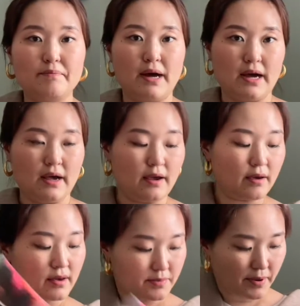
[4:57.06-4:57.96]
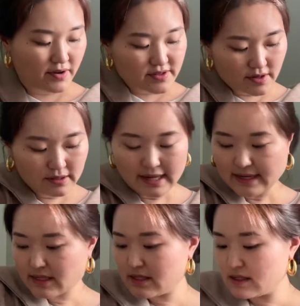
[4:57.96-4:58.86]
my pair of
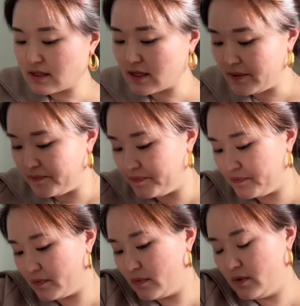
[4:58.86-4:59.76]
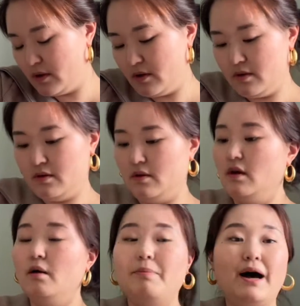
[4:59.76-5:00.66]
sunglasses,
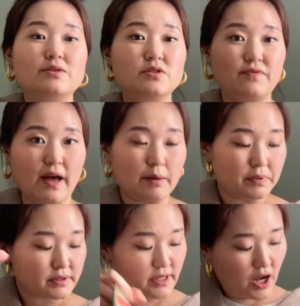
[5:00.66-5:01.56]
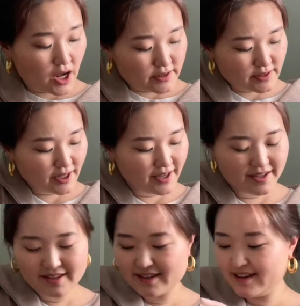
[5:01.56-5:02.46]
pouch of applesauce,
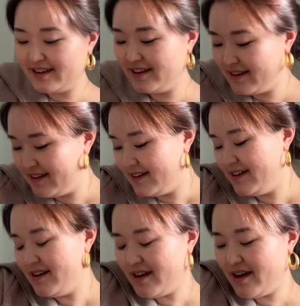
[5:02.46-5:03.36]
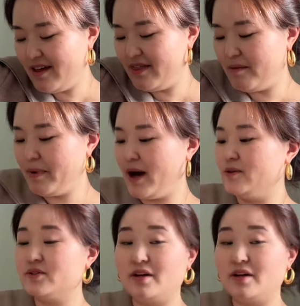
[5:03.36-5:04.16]
And then pouch